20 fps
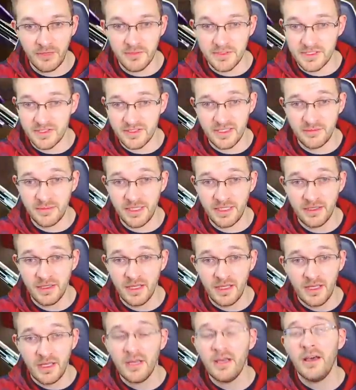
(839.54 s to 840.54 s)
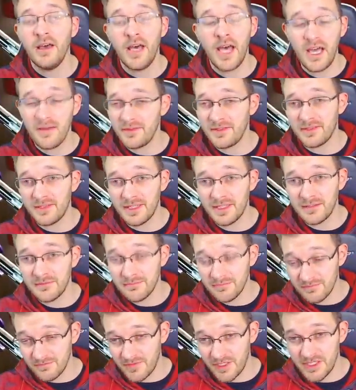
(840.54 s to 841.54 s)
which is going to be obviously
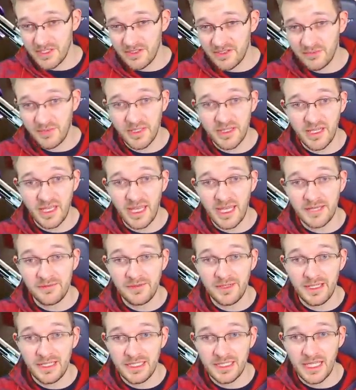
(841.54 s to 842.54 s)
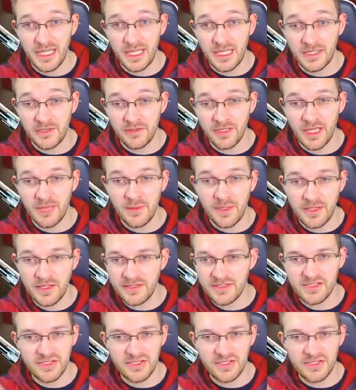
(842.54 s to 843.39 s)
what you expect to have in a Halo game. Now this is